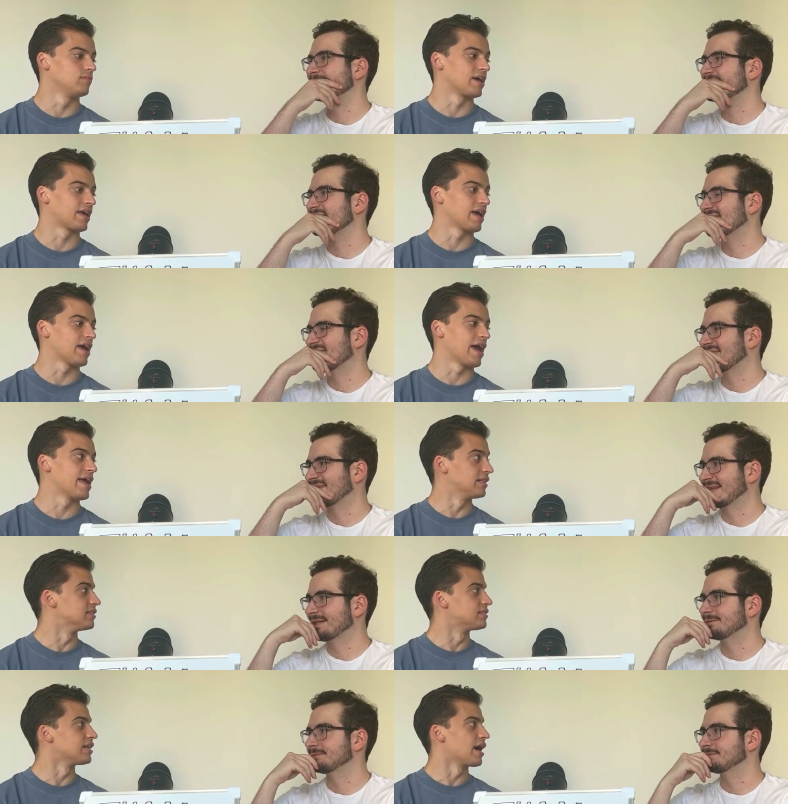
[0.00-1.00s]
Speaker 1: like
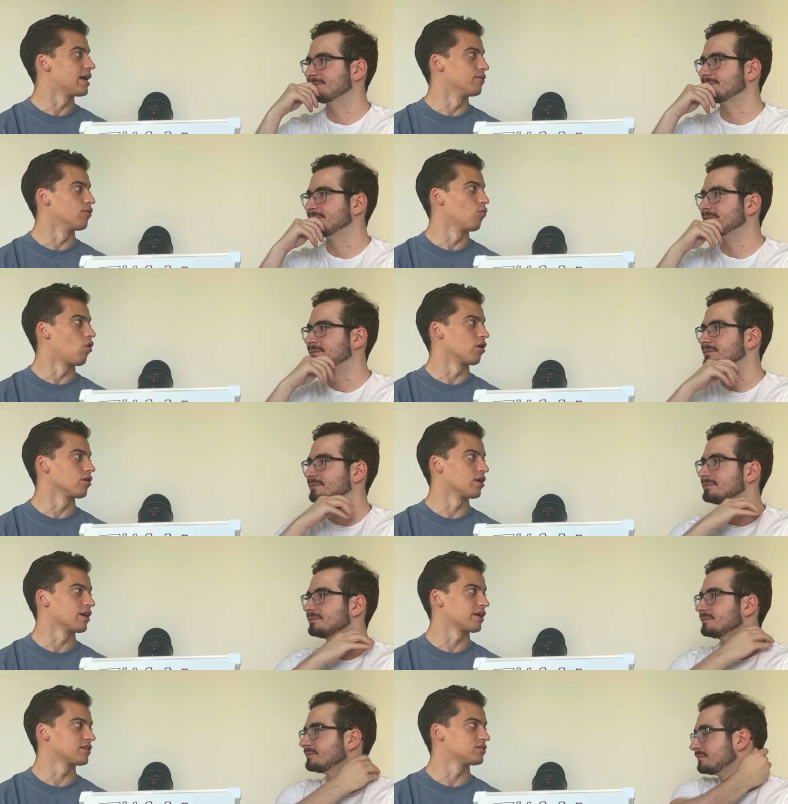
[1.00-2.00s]
inside the water.
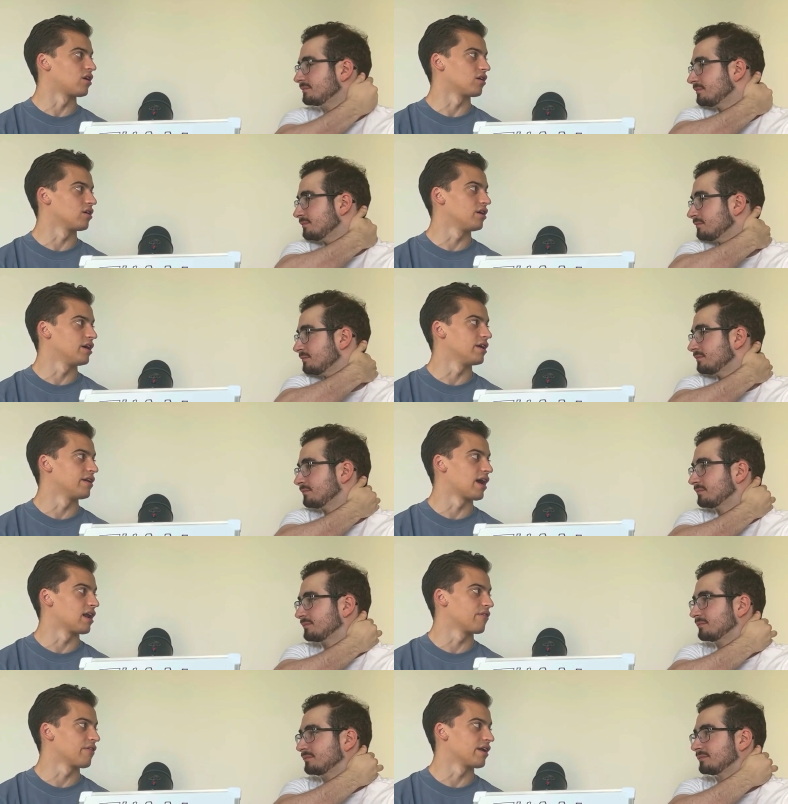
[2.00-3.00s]
Like it's not a, an
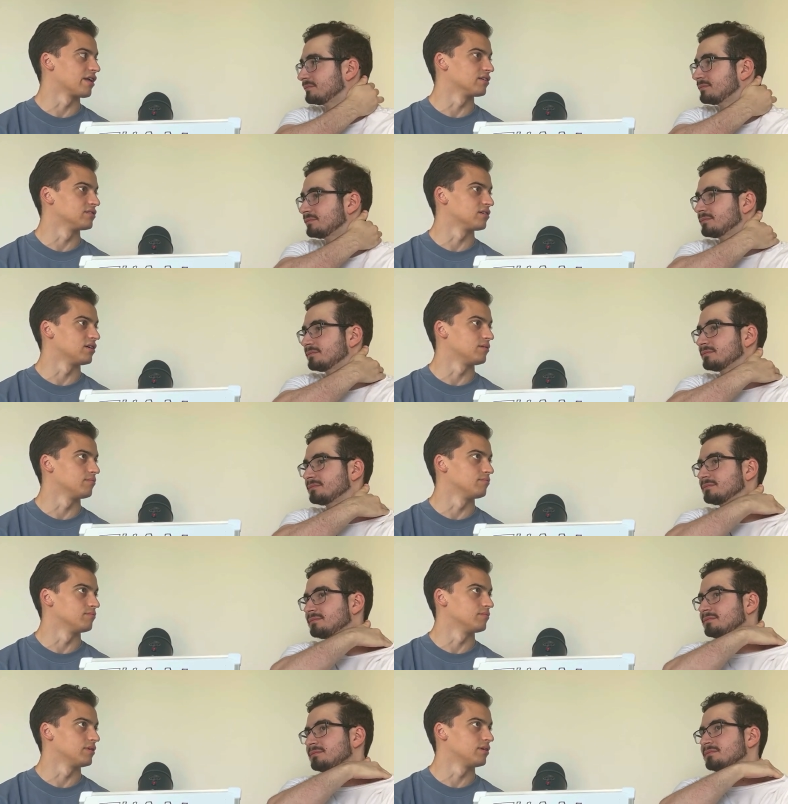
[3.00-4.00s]
island that is
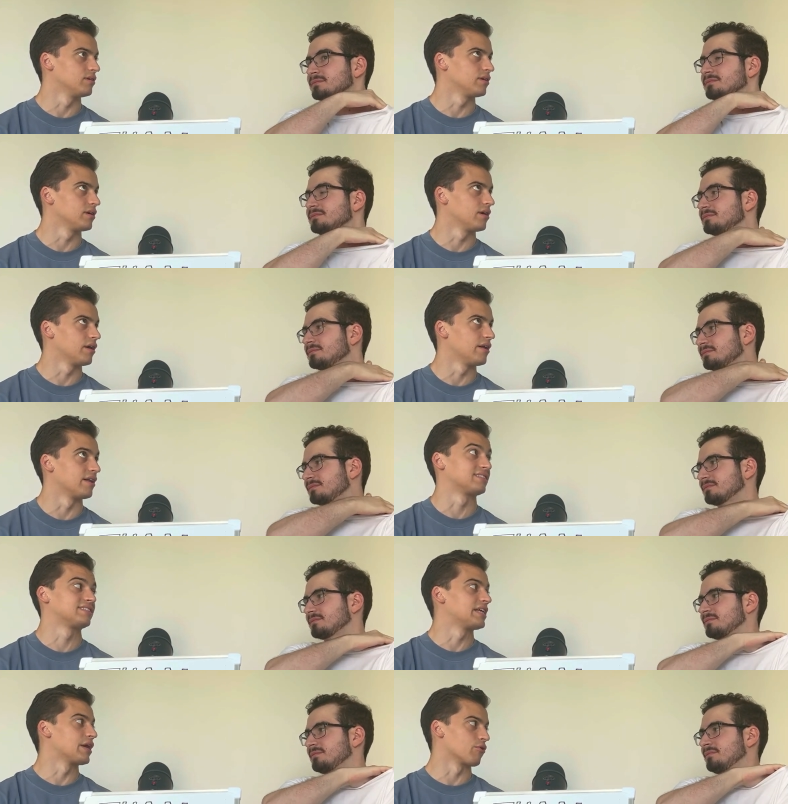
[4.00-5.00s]
um, an
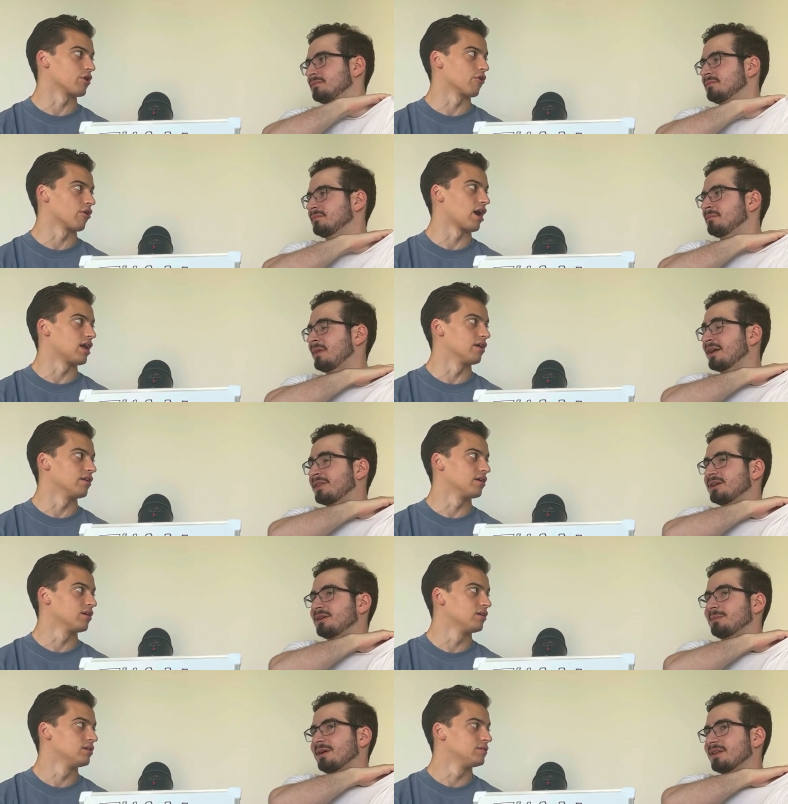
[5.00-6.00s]
exterior. Right? My
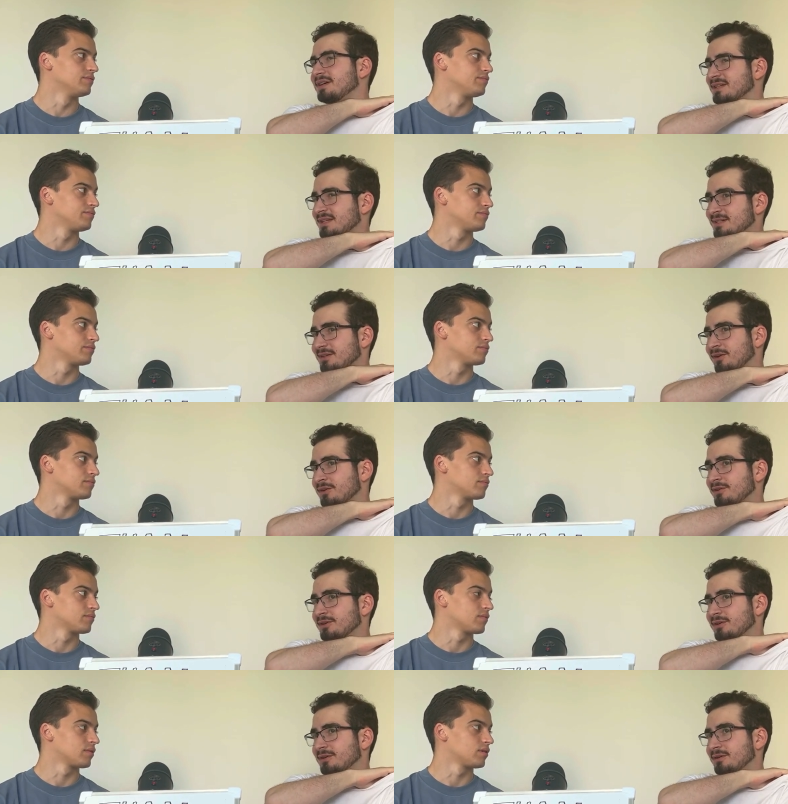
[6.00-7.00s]
theory
Speaker 2: about that is that's
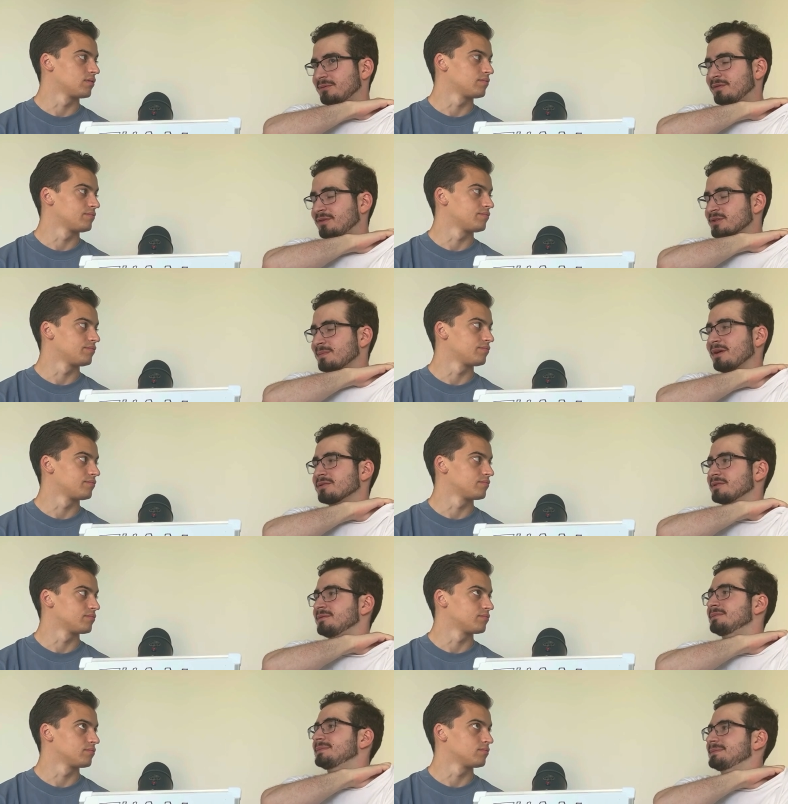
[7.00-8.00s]
under Reverse
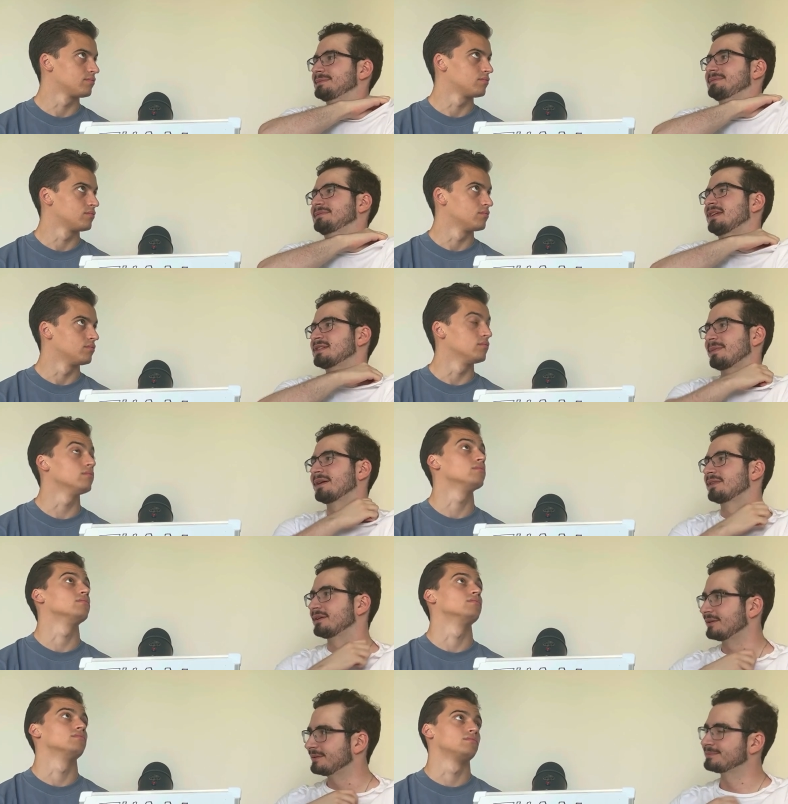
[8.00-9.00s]
Mountain. That's my mm.
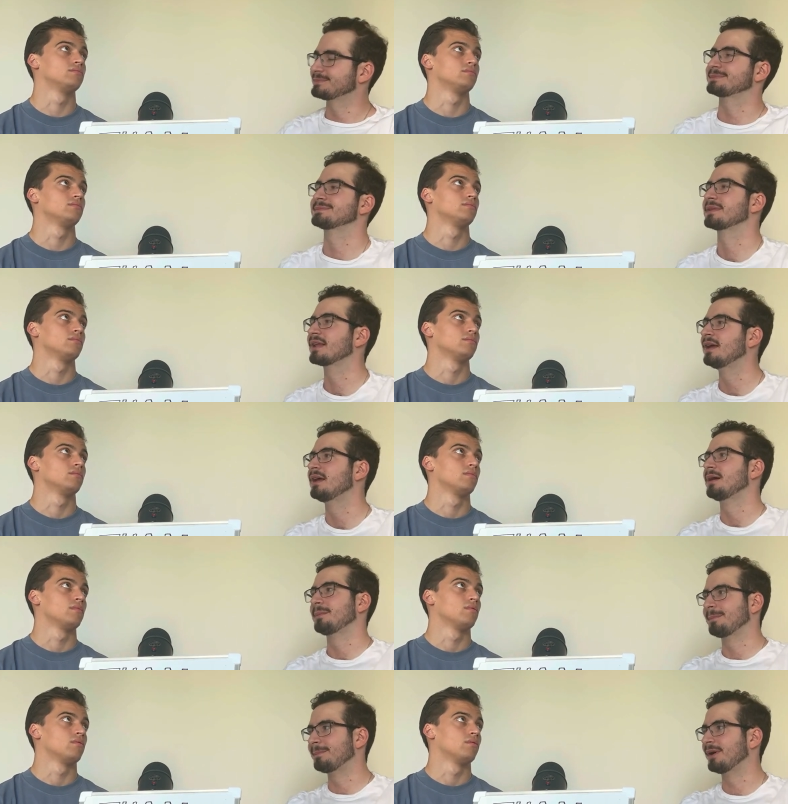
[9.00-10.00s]
theory.
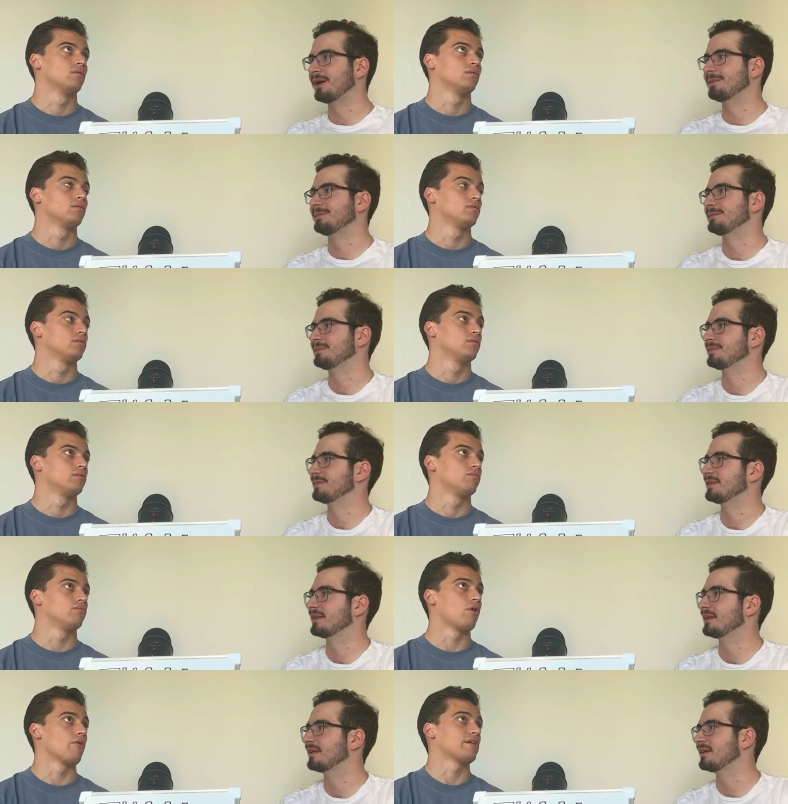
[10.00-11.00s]
But
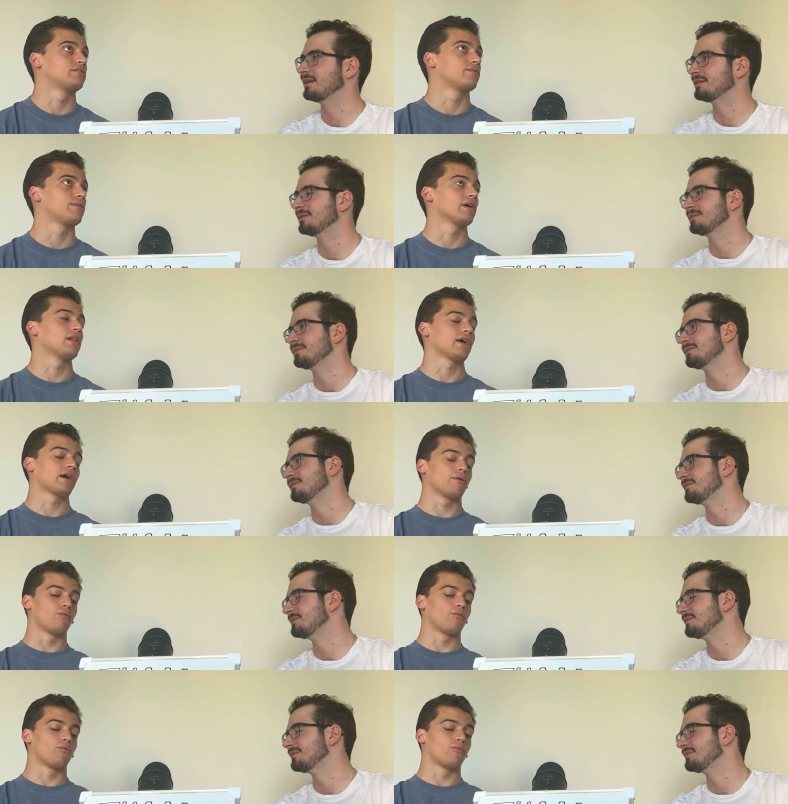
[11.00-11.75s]
Speaker 1: well, that's the thing. Like